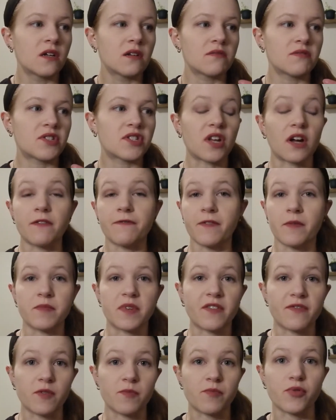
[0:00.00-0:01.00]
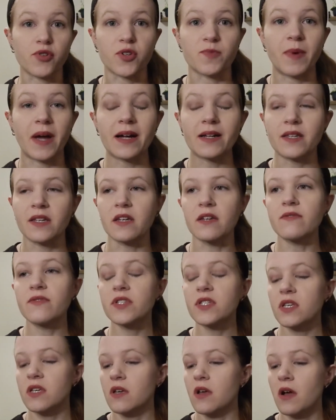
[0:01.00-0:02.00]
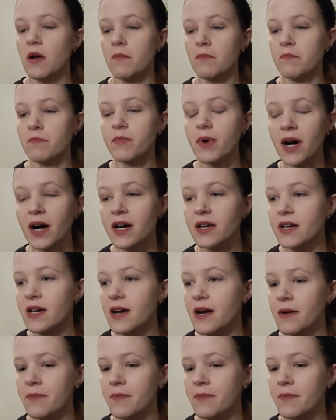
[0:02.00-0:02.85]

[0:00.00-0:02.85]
stuff from different perspectives, but